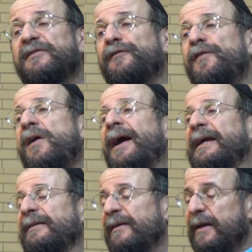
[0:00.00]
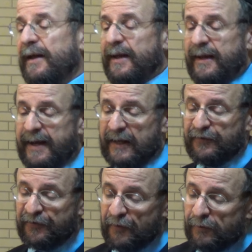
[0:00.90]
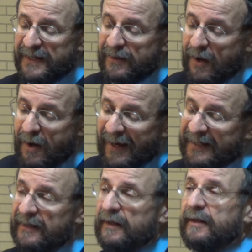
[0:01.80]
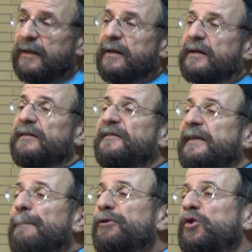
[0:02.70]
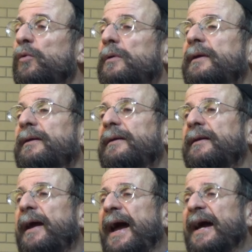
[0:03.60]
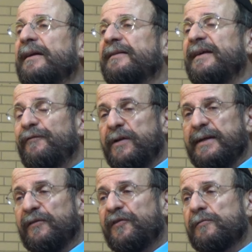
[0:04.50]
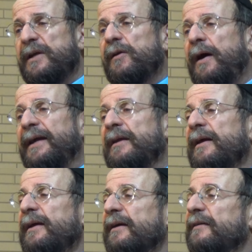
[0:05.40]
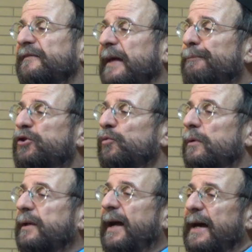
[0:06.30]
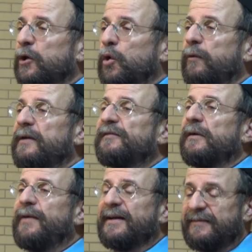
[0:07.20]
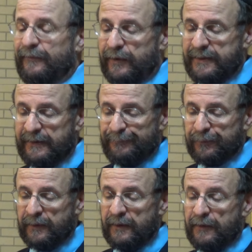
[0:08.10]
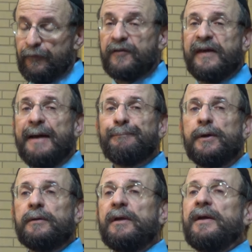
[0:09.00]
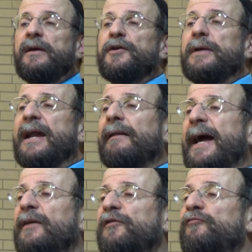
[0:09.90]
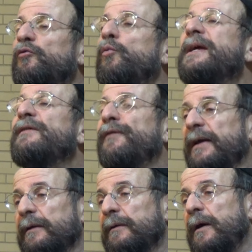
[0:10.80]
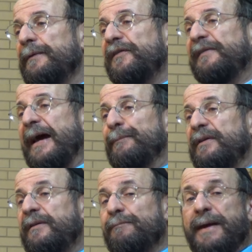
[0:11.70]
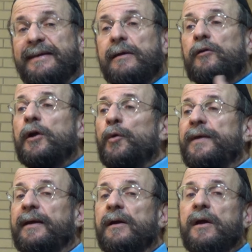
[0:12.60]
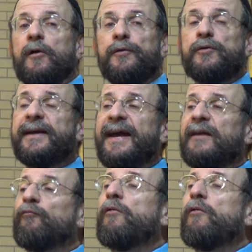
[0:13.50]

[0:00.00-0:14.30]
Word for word: is defined as 39 conceptual activities, 39 conceptual categories of activity. For example, you're not allowed to do weaving on the Sabbath, making clothing, or you can't